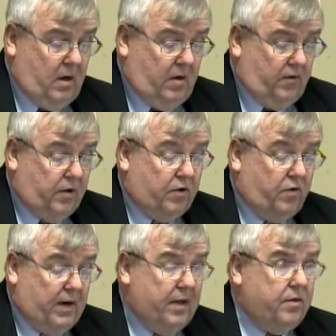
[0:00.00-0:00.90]
For the
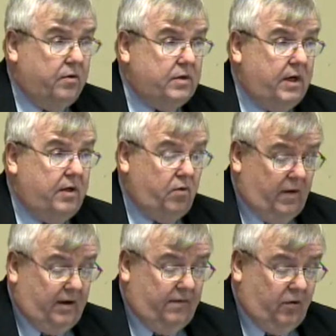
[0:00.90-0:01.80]

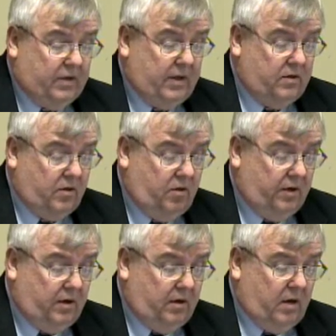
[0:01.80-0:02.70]
2013-2014 school
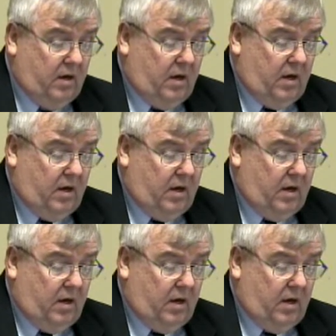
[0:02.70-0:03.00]
year,